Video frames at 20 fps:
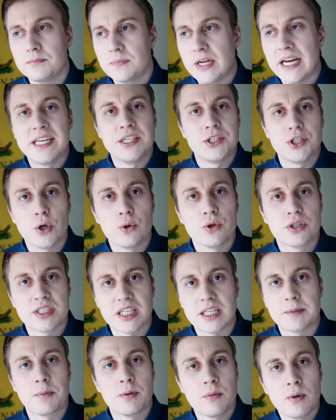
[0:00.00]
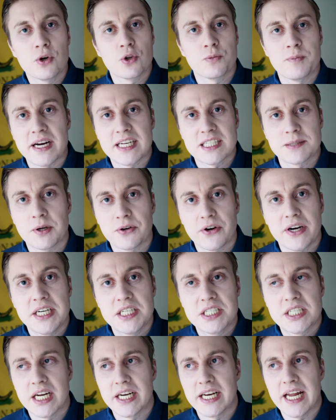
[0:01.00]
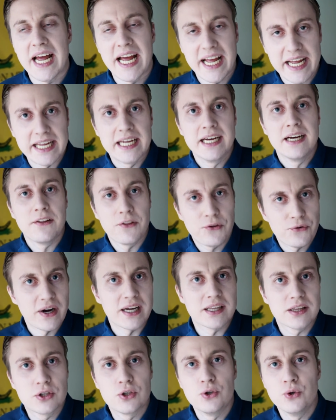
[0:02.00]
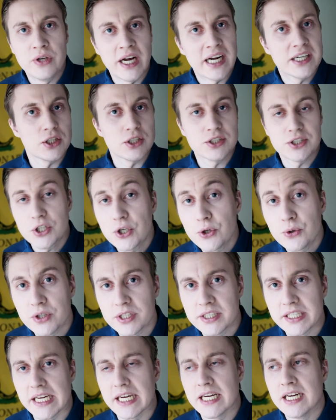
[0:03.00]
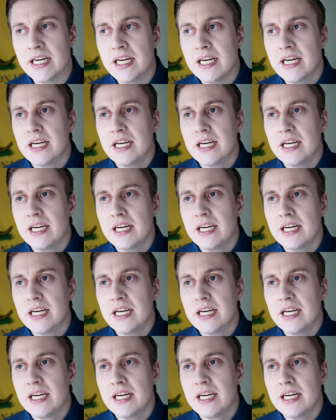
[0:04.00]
NGOs that promote mass migration a threat to national security.